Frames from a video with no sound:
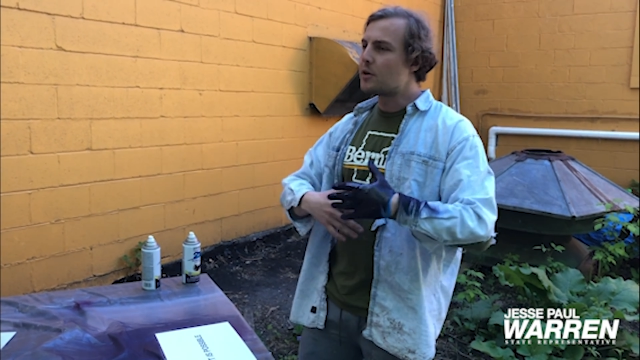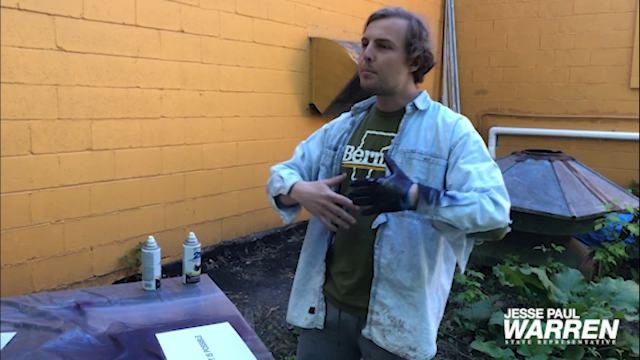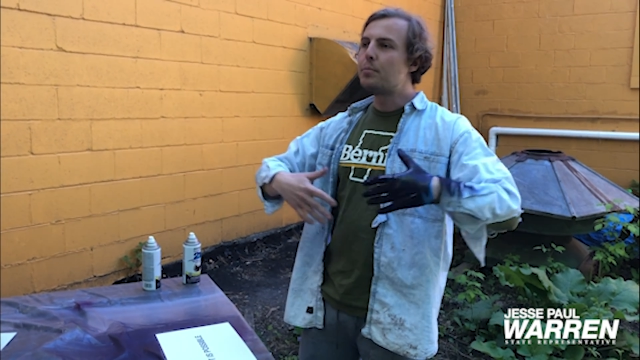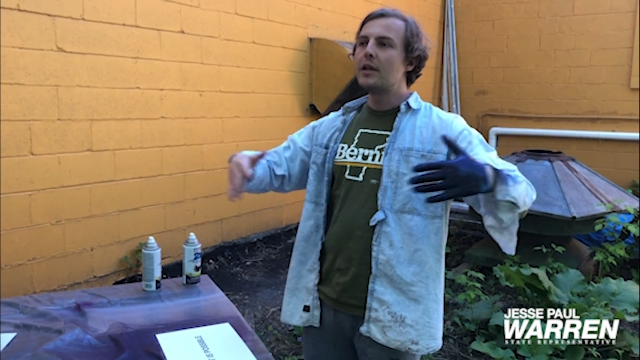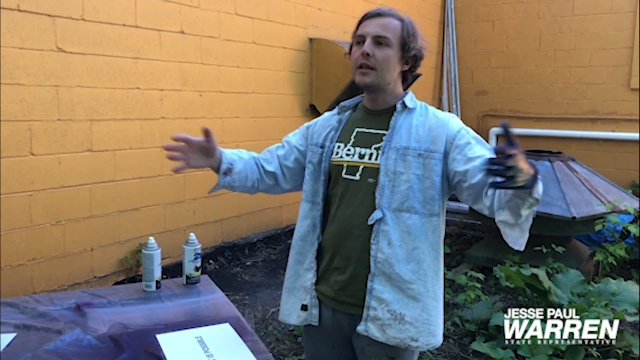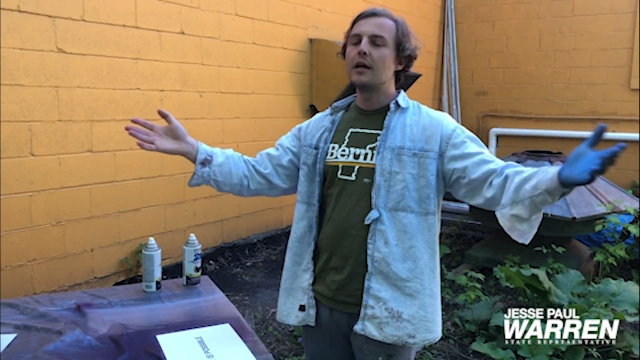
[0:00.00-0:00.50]

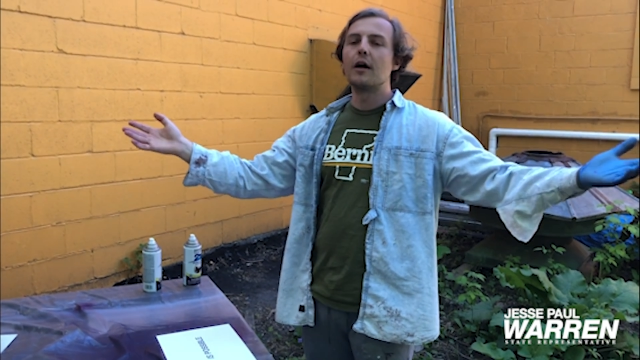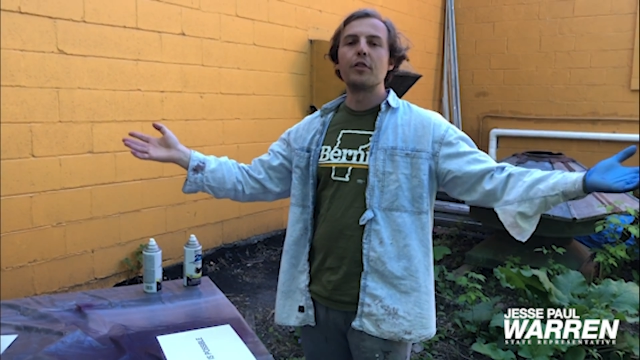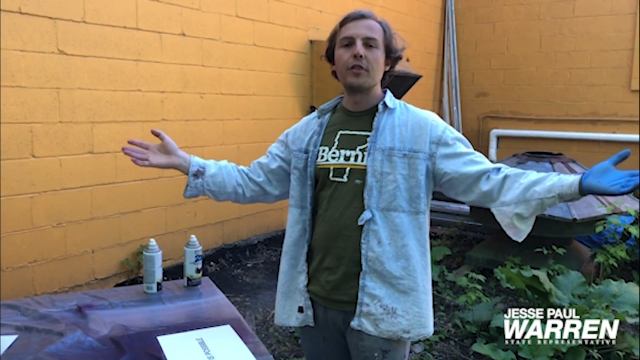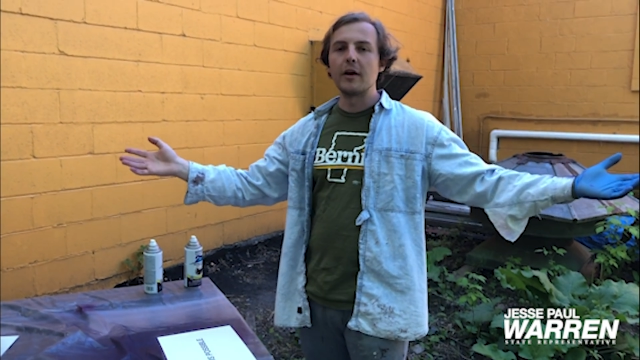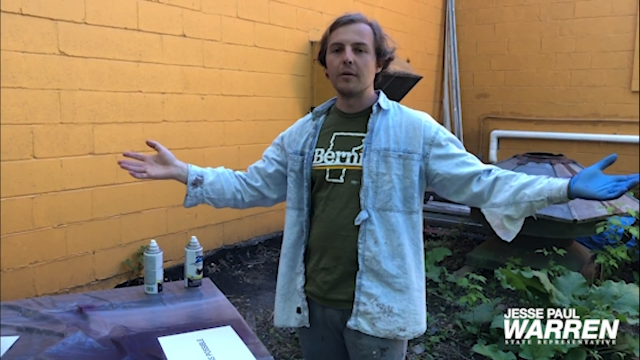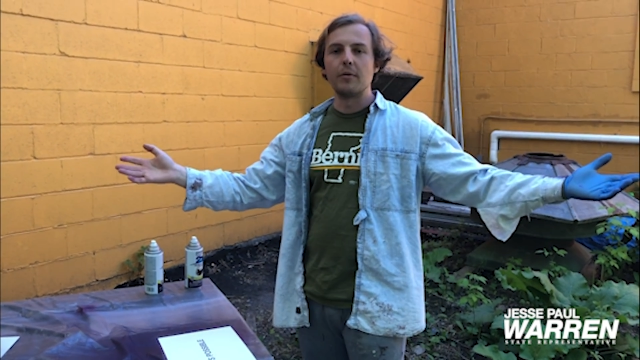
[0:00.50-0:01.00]
completely
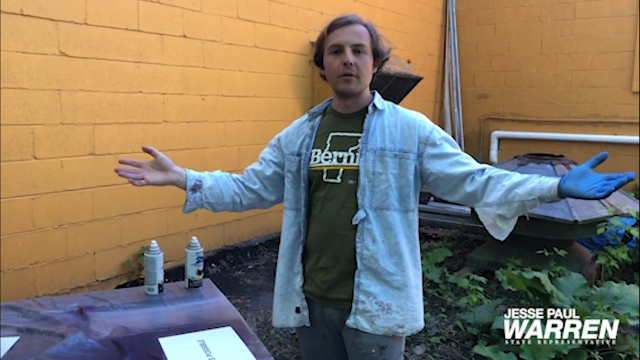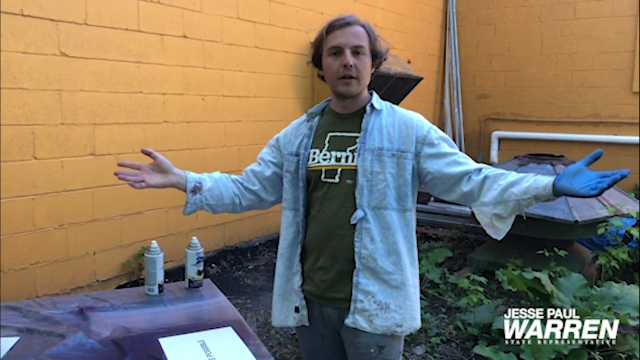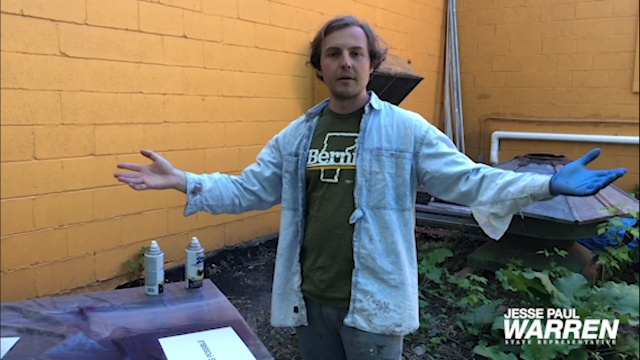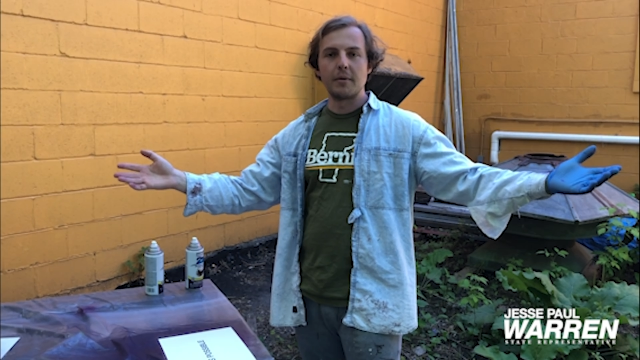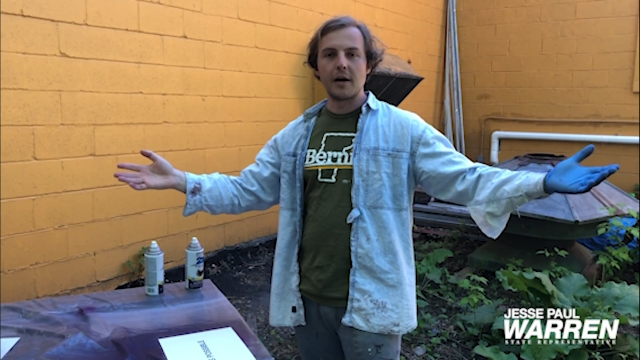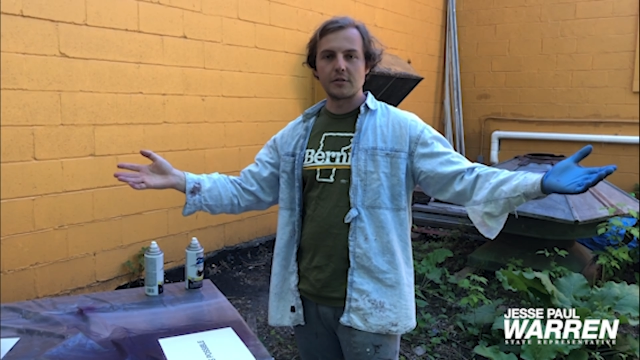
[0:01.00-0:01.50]
unthinkable and
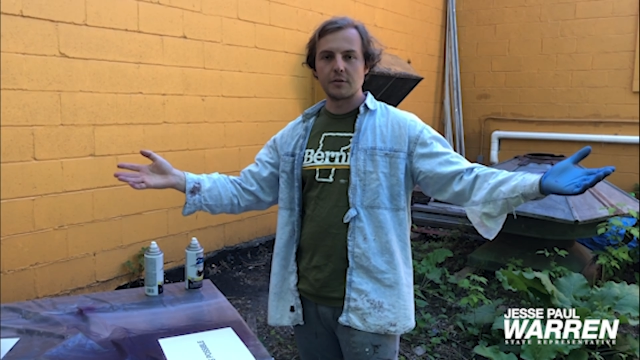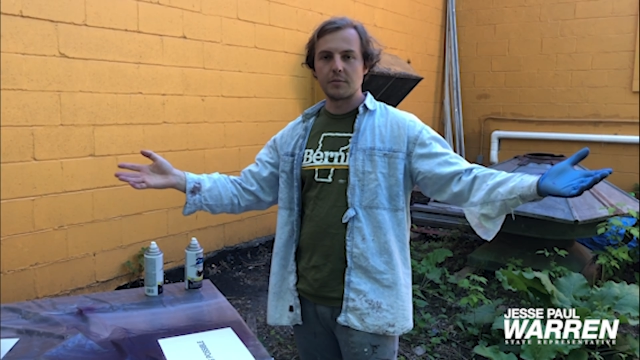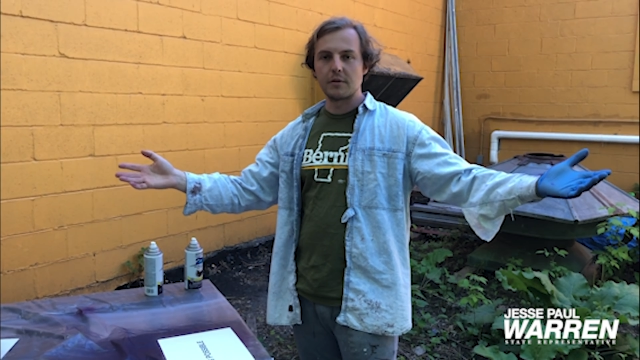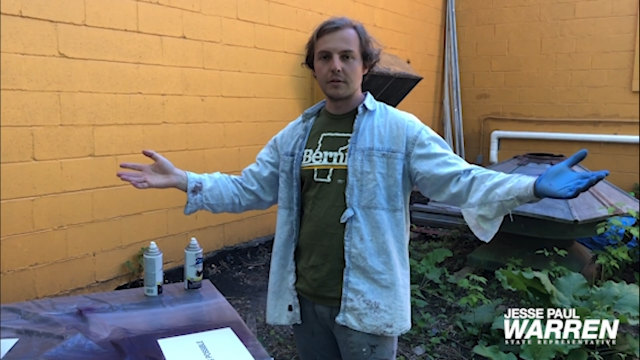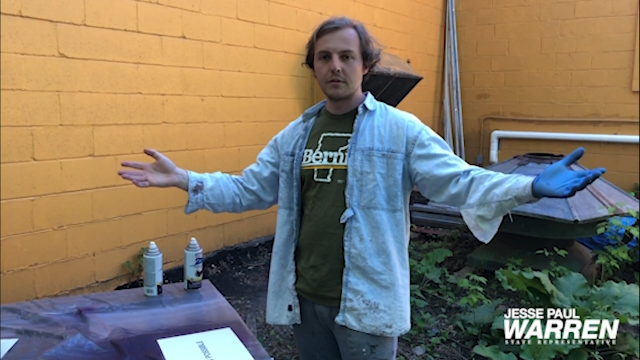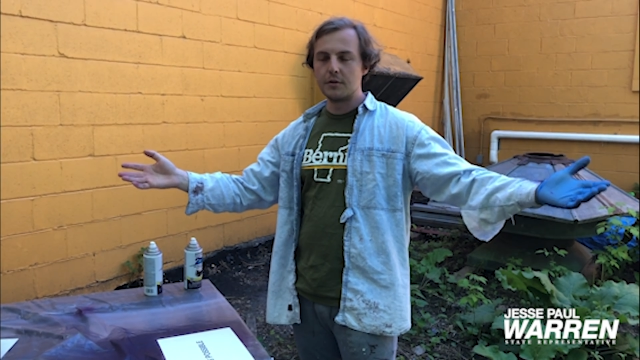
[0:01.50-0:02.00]

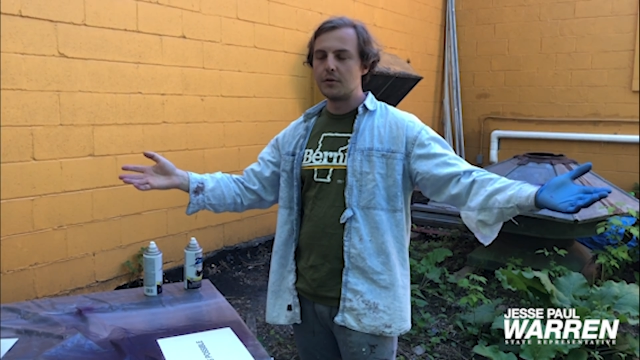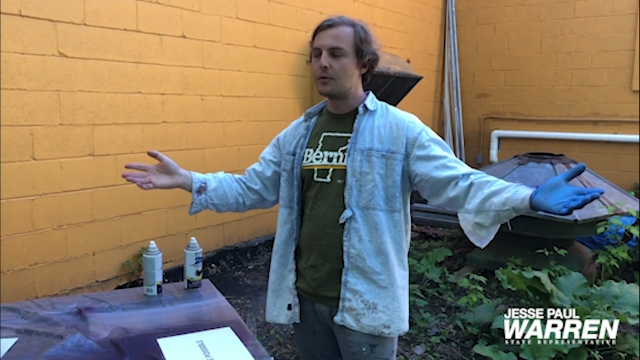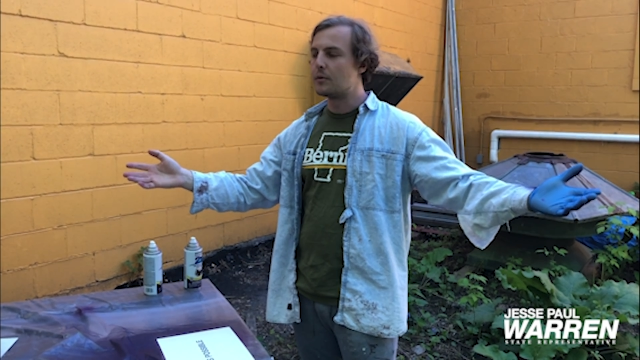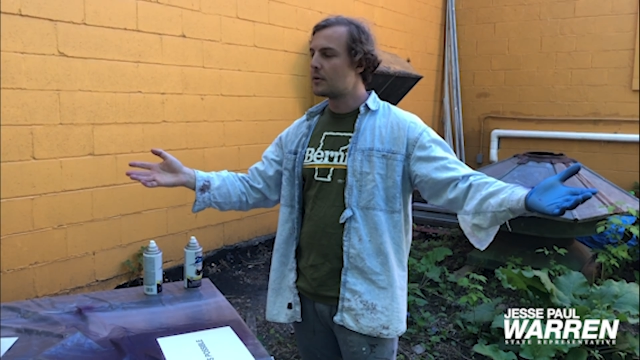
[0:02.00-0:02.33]
impossible to do?